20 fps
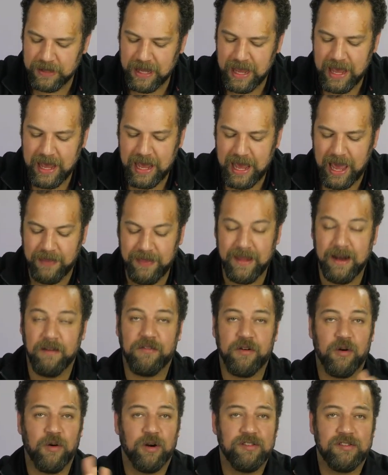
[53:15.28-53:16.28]
And then of
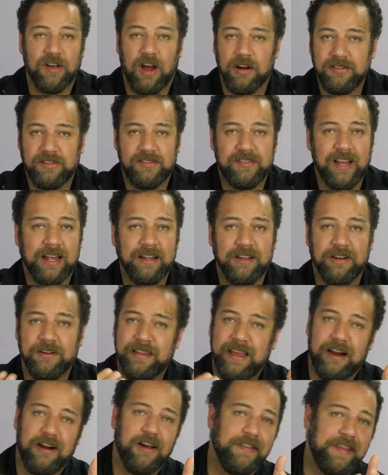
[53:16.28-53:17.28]
course our seller,
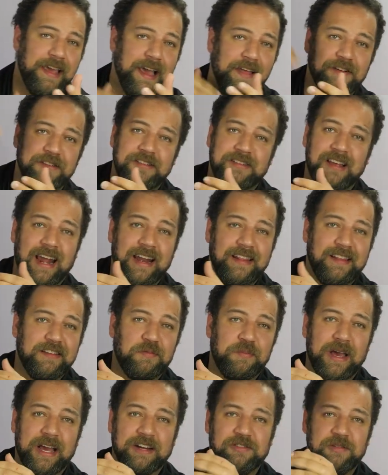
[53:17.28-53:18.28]
they're on the other side of the
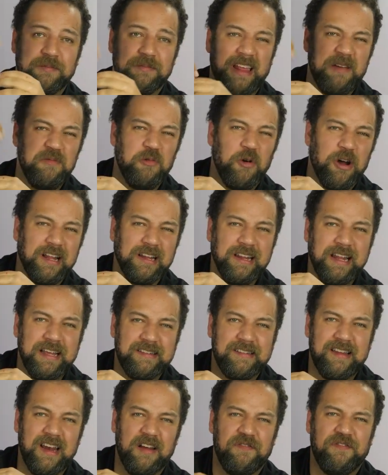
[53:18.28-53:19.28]
spectrum. They want to
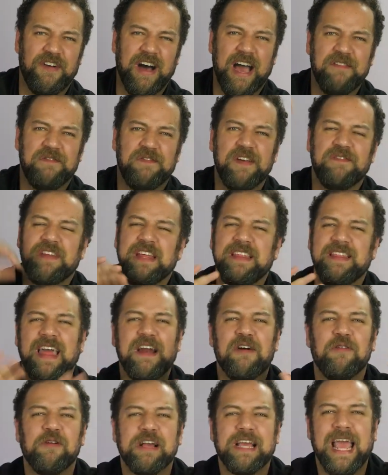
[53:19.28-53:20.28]
list it at 550. They
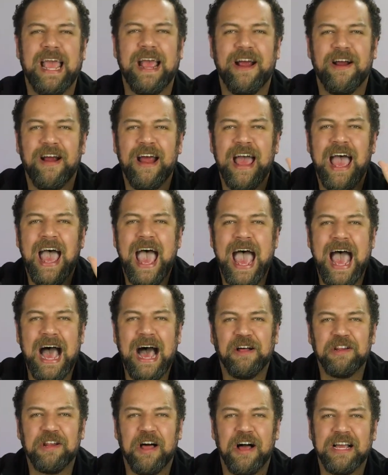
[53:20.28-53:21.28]
don't care how
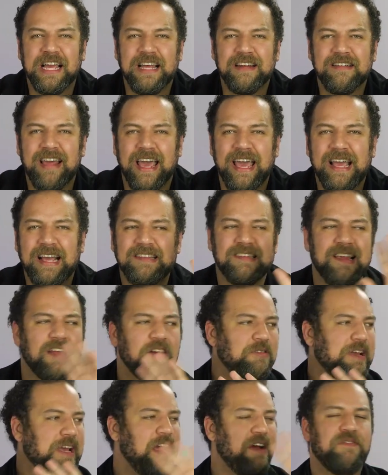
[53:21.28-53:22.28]
long it takes. I don't
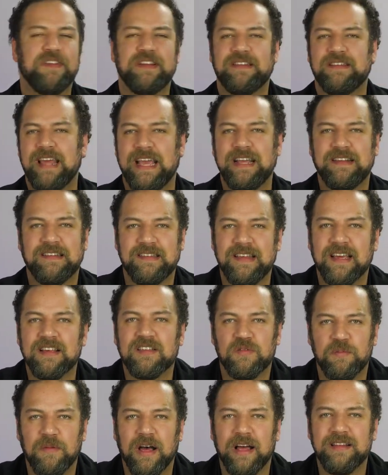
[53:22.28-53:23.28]
care if it takes 6
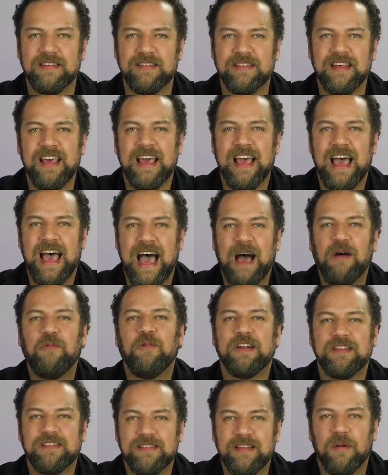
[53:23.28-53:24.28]
months. I want
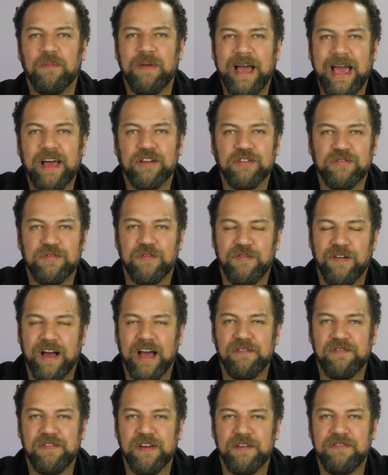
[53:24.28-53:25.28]
to sell my house for
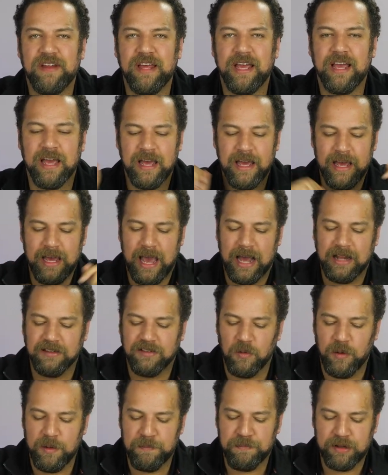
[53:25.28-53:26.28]
550. And so
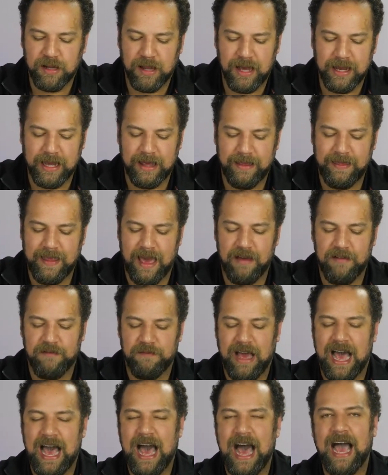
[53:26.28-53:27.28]
we plug in that
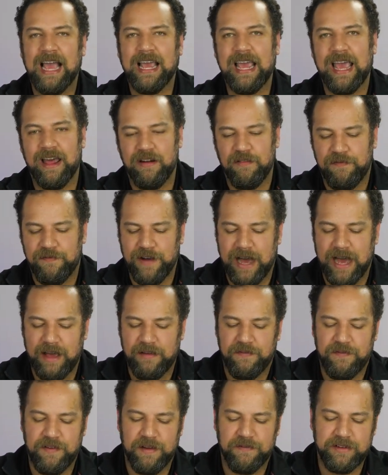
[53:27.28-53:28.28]
high-end
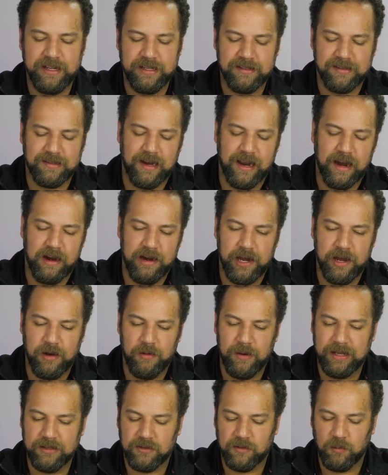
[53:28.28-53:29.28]
550 scenario
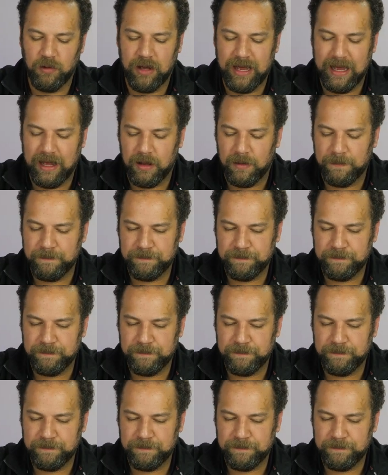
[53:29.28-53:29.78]
as well.